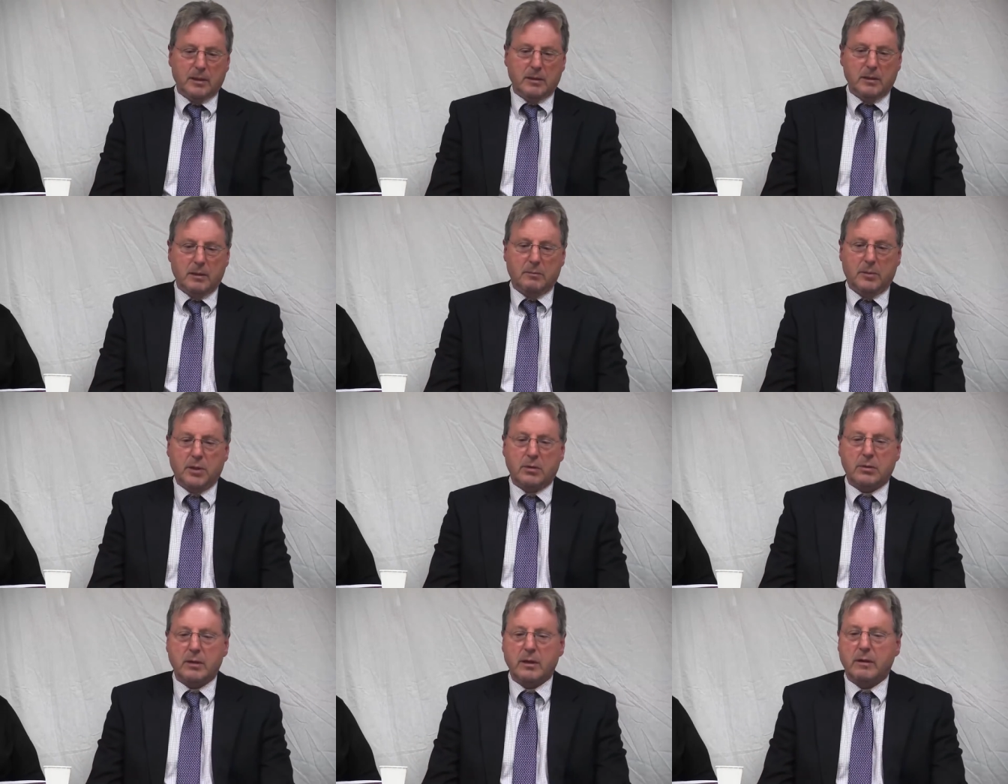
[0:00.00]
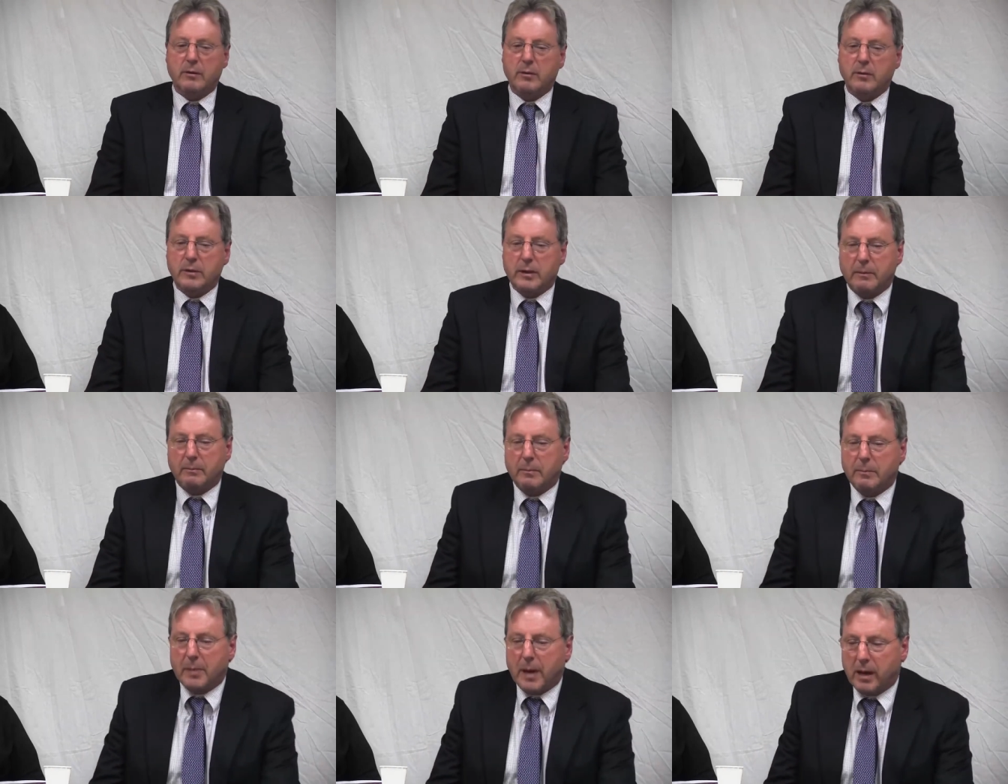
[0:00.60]
The beauty of
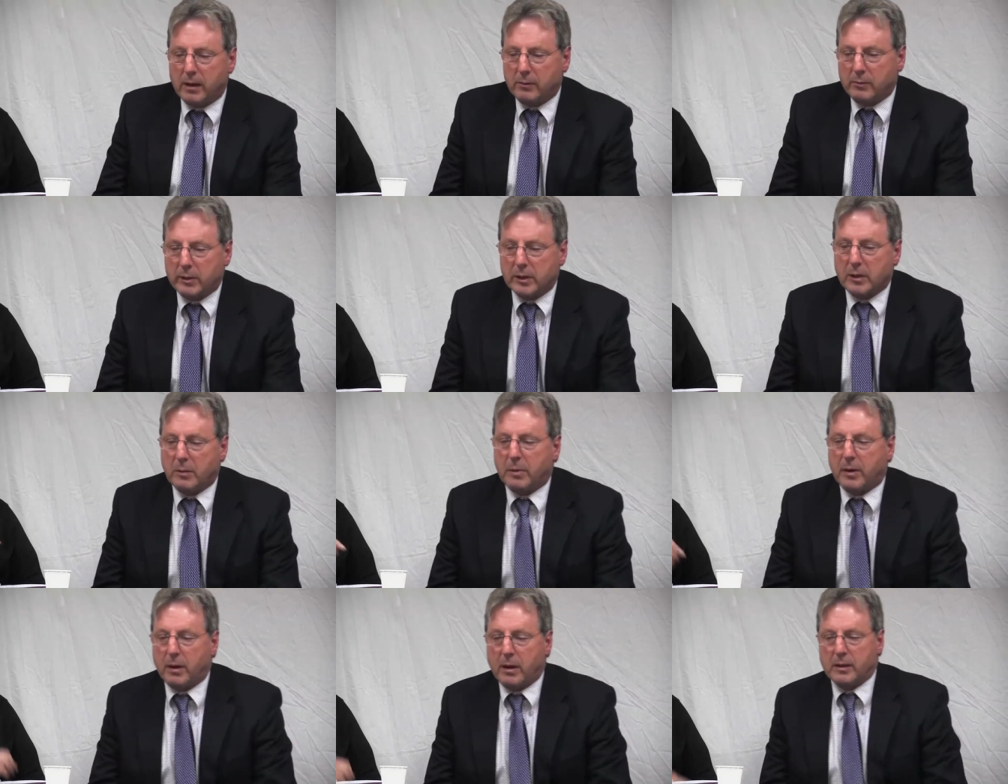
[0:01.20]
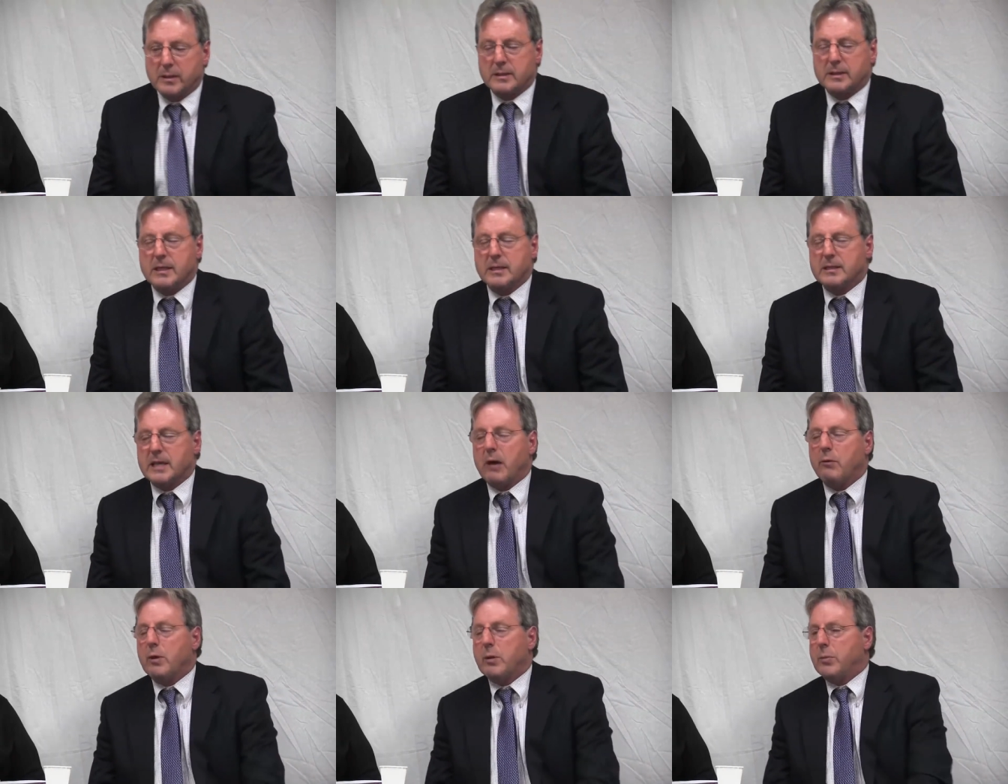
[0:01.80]
one of the
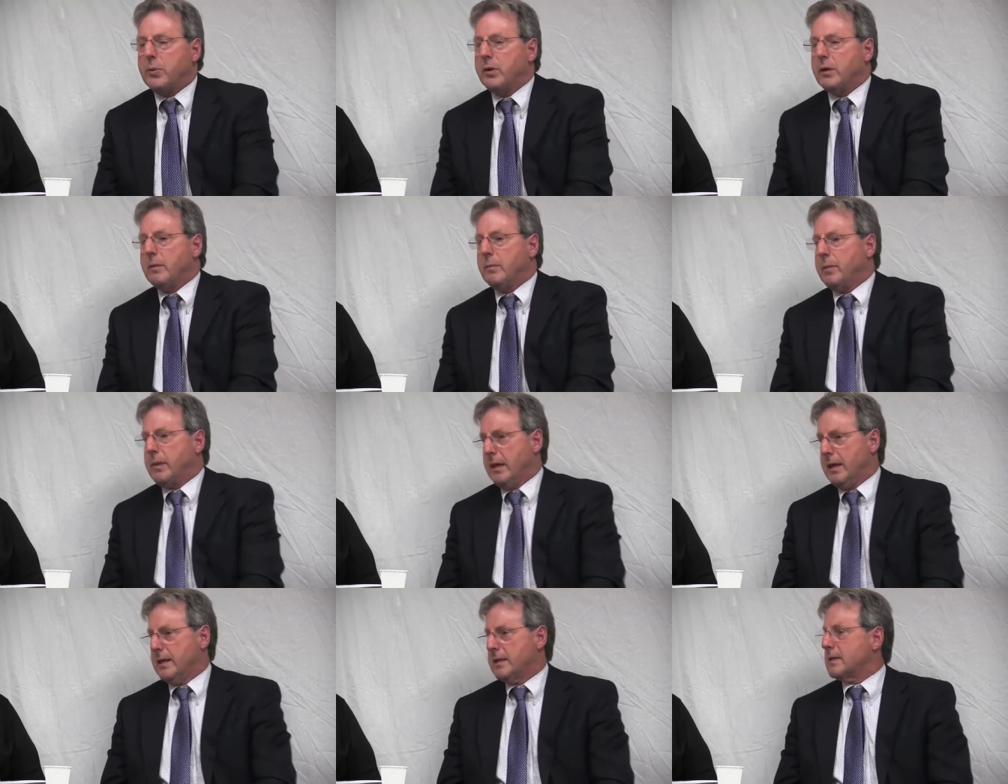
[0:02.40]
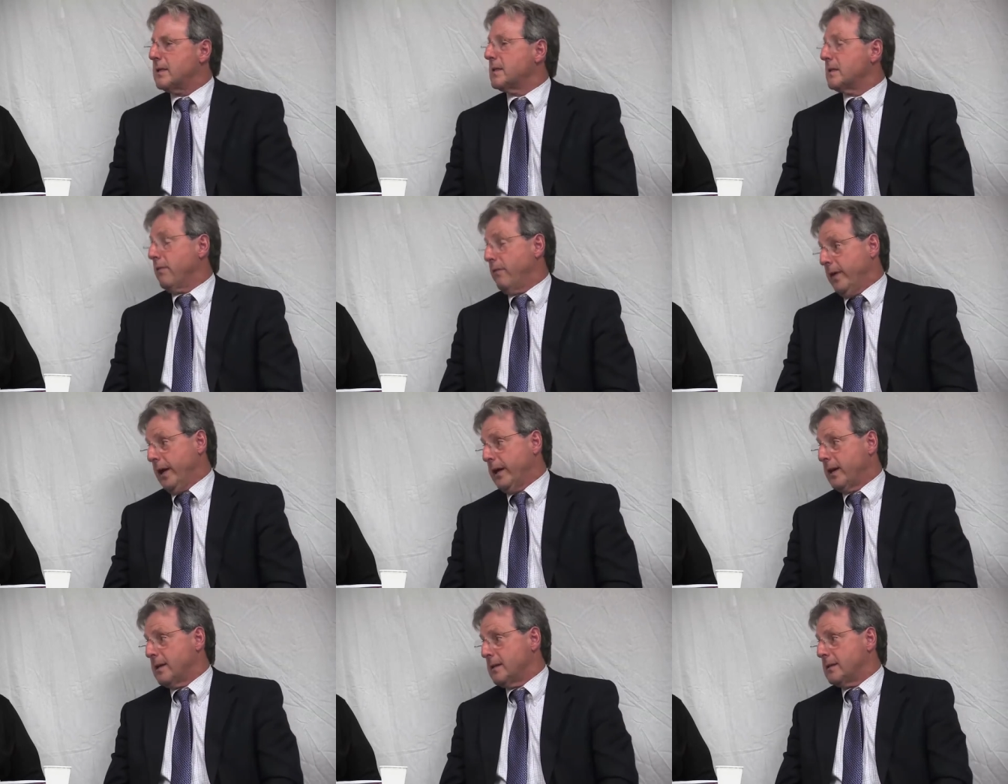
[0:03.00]
policies that we put in place is a
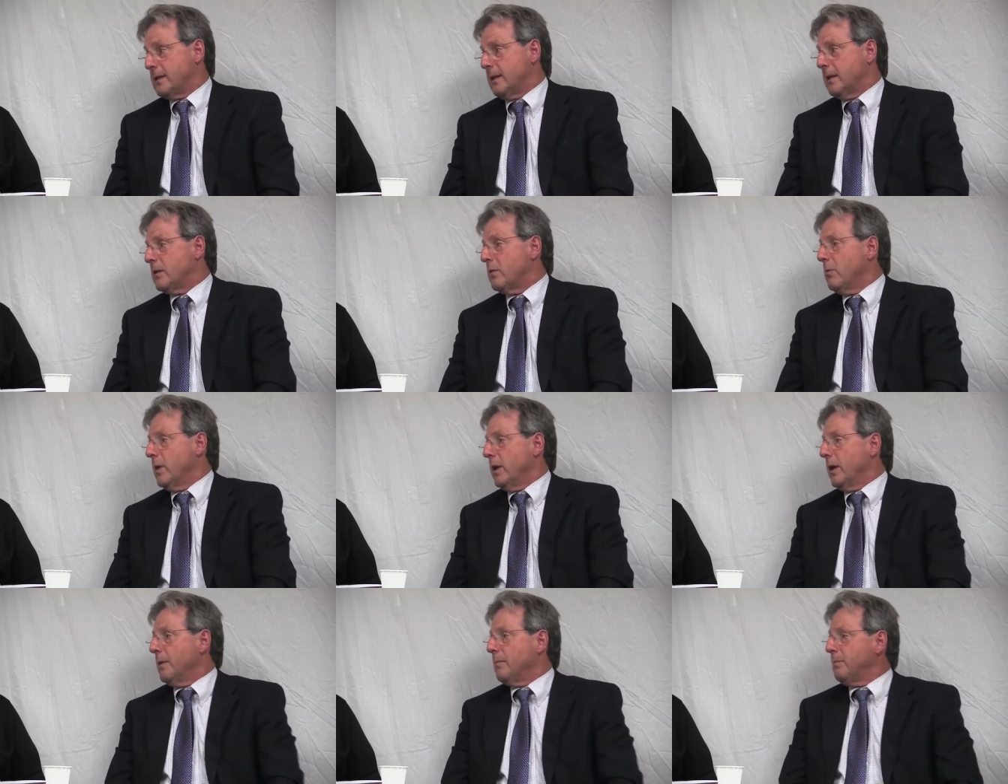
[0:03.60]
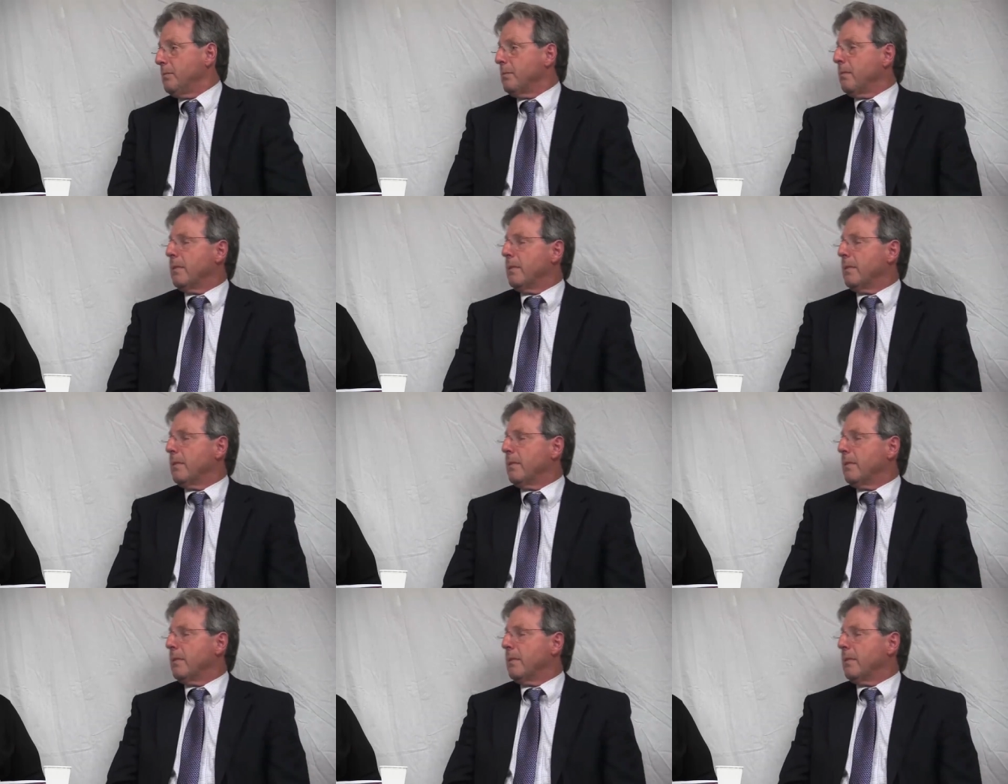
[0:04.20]
vacancy committee.